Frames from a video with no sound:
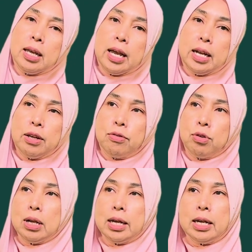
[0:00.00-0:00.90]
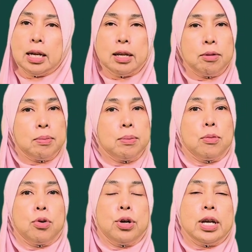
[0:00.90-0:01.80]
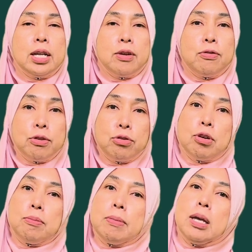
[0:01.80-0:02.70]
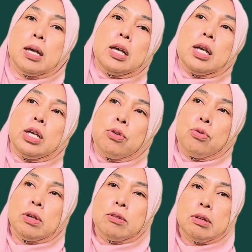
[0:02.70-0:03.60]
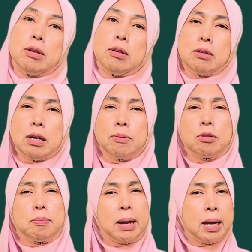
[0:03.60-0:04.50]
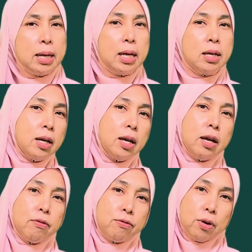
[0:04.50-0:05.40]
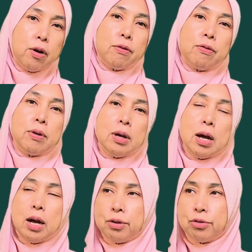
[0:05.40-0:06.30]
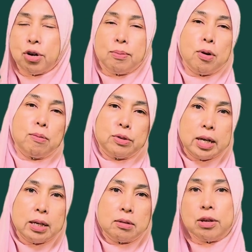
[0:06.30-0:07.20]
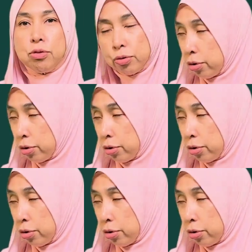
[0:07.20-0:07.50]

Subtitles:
and if you learn a little bit more in the first topic, you will see some spanning involved, drop objects and so